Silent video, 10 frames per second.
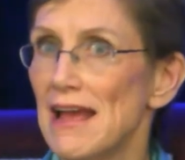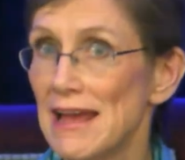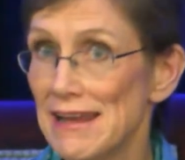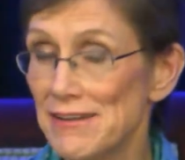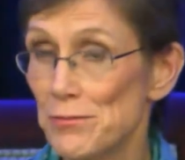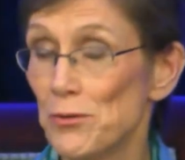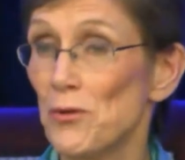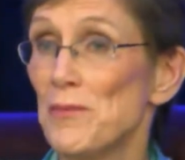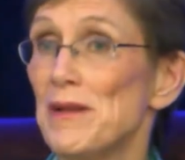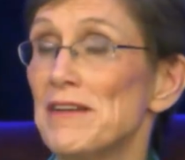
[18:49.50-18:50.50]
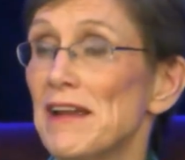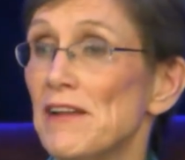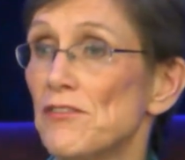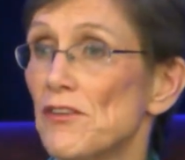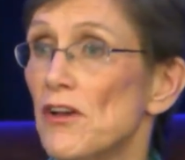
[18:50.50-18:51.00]
and deployment
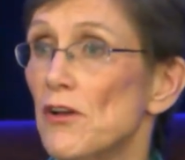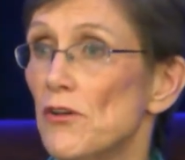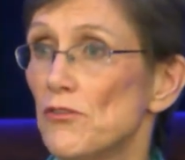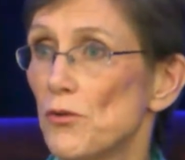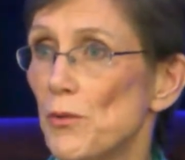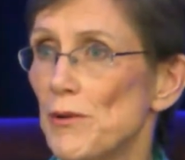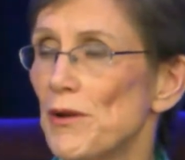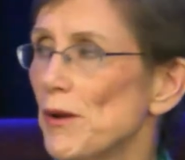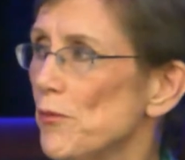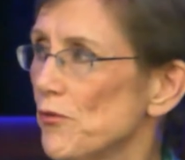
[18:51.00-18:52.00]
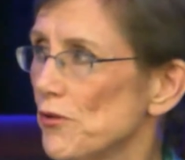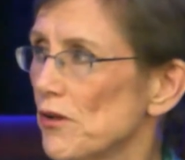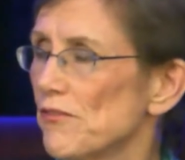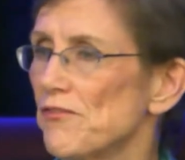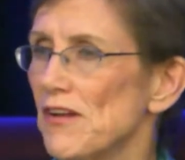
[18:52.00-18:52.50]
dates. So we were able to
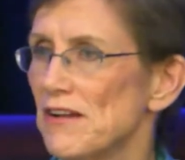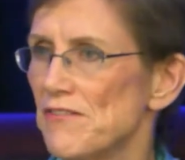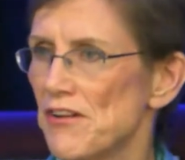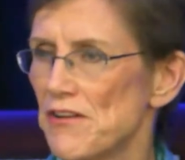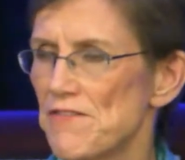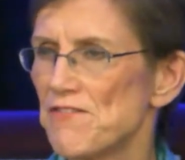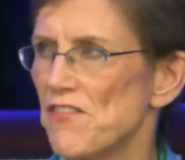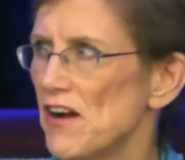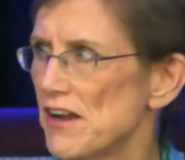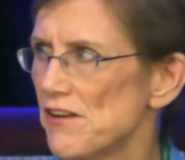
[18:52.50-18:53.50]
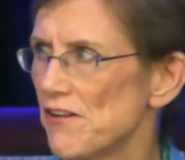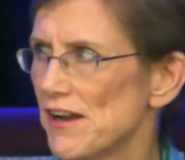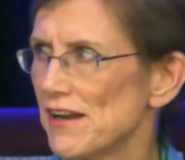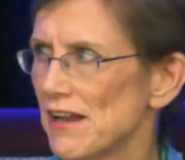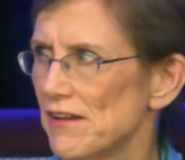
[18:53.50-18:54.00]
look in a very
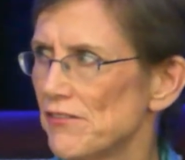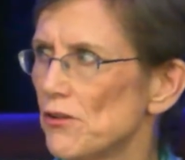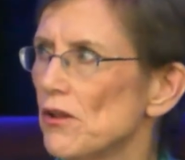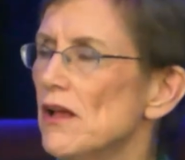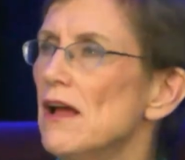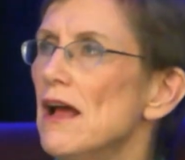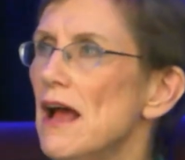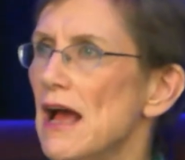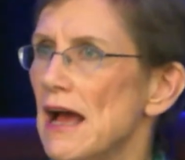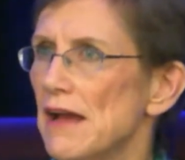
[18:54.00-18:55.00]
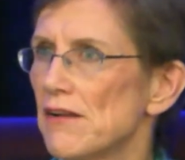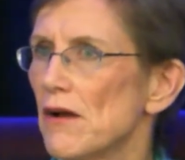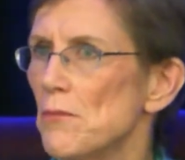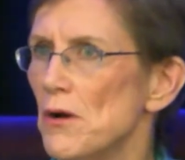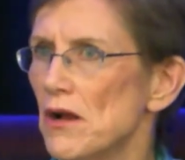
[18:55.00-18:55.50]
fine-grained level at
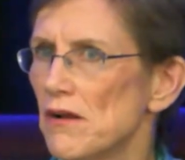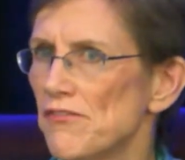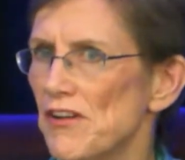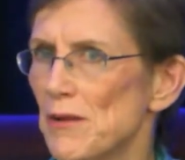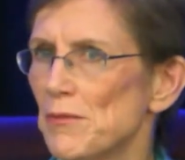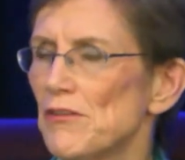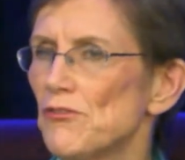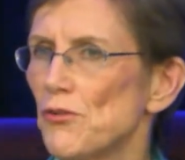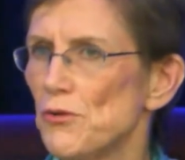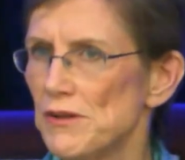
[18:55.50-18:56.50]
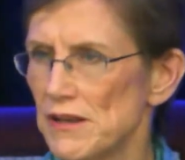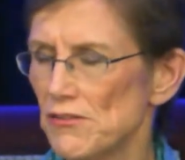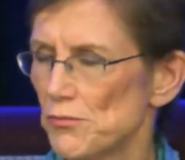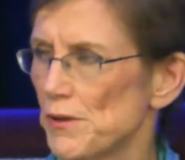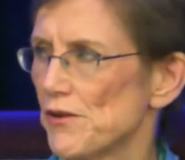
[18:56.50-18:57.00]
among families who did
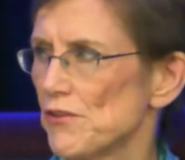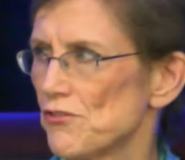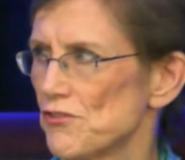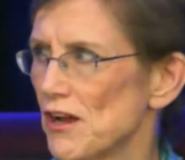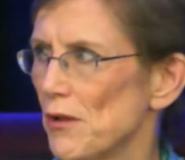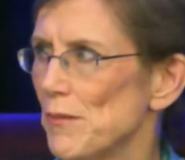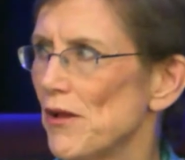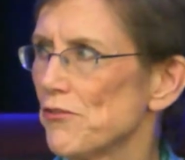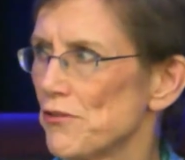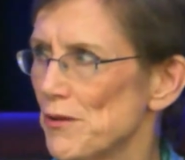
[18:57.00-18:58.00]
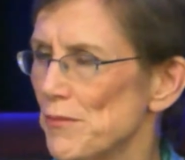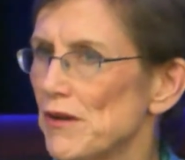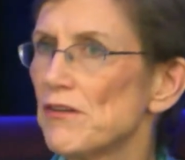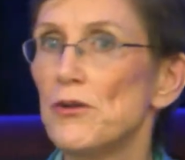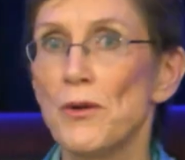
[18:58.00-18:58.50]
experience child
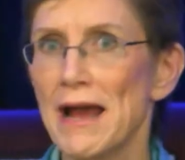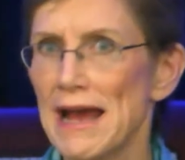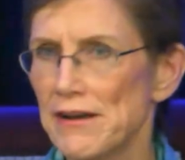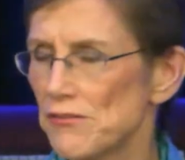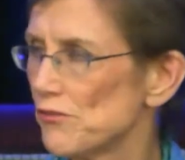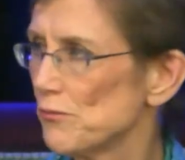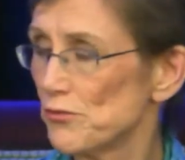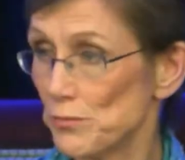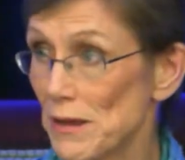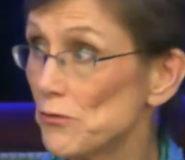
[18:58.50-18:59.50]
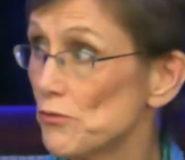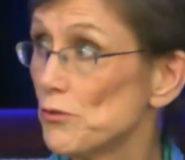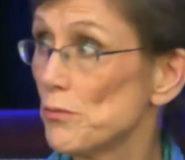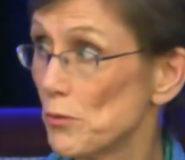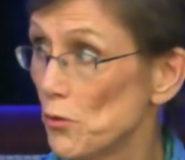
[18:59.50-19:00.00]
maltreatment and who had a spouse who
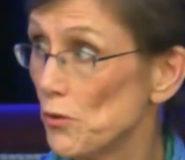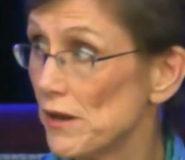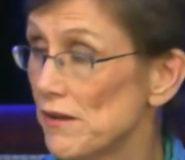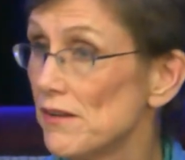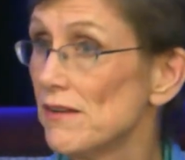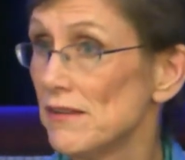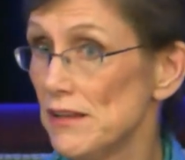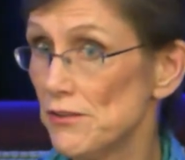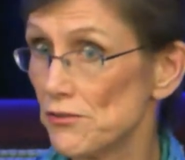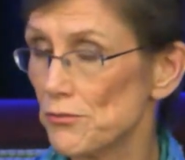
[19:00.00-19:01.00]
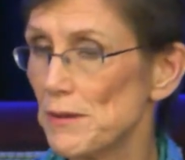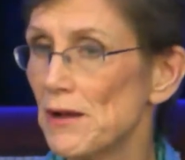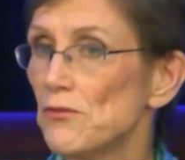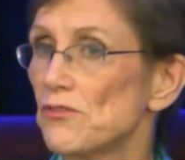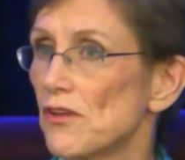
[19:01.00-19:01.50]
deployed, either
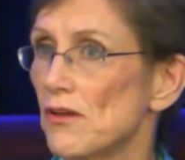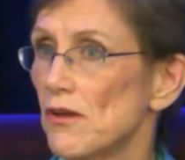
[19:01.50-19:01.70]
spouse,